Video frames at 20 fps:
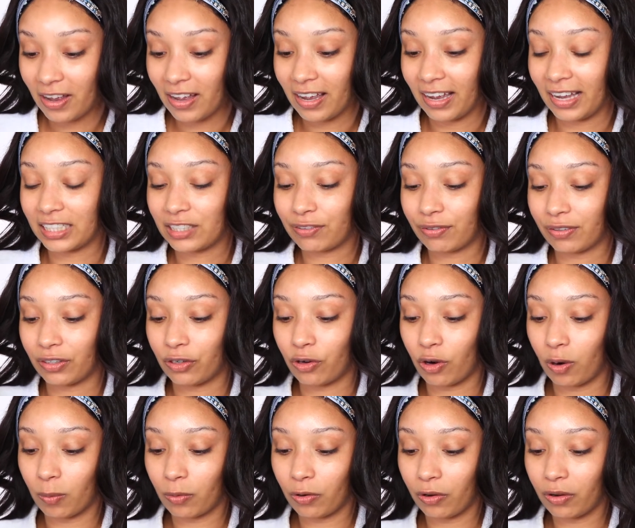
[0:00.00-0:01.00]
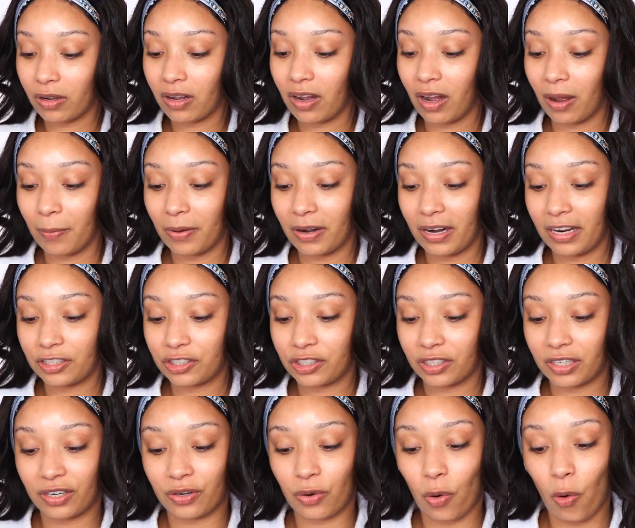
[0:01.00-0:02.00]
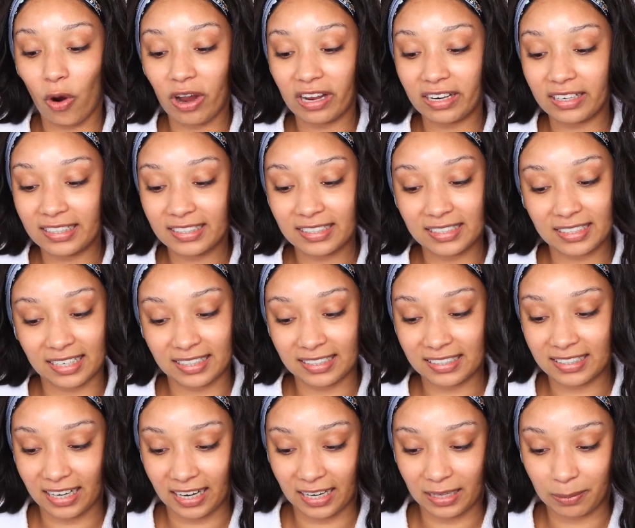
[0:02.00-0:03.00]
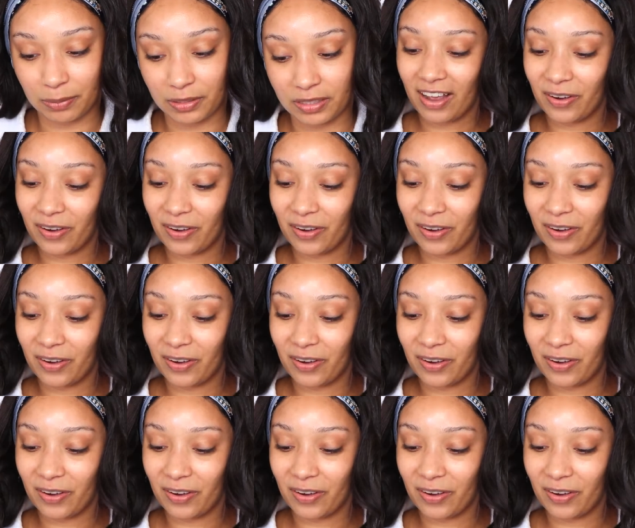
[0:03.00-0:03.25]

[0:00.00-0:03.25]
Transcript: It's for normal, combination, and oily skin types.